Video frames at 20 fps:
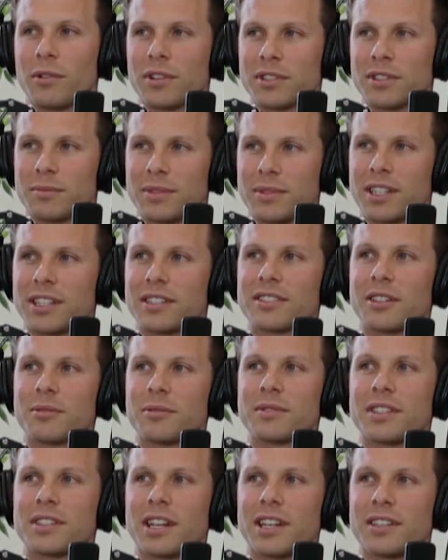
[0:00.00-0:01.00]
what's being
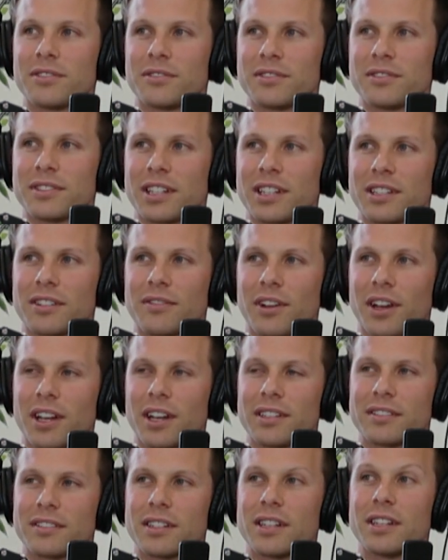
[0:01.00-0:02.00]
subsidized or
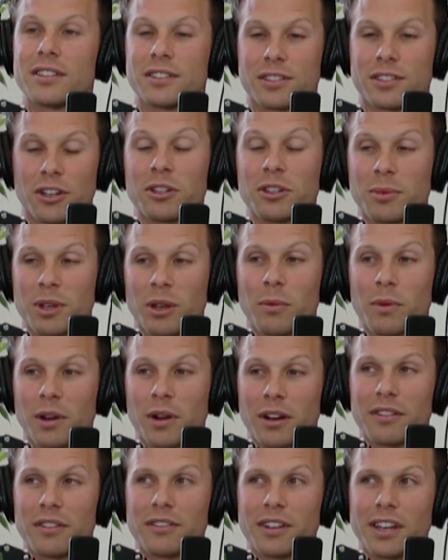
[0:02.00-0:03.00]
incentivized, it's good to be
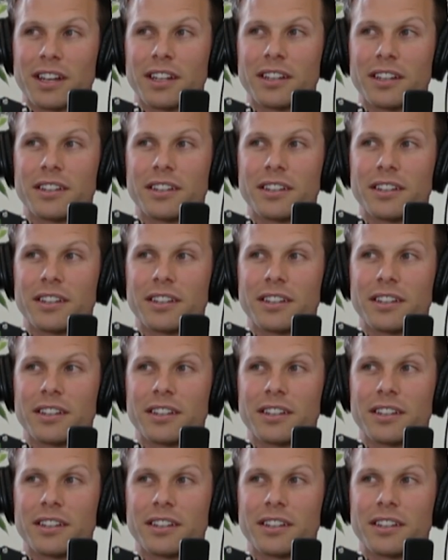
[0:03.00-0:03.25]
aware of that.